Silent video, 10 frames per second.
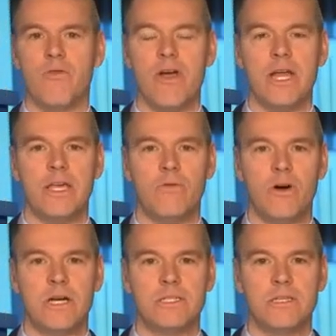Brady
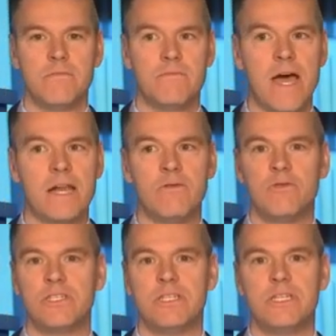was that it
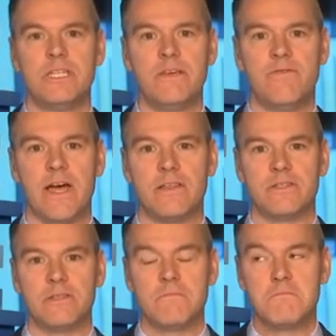was the defense.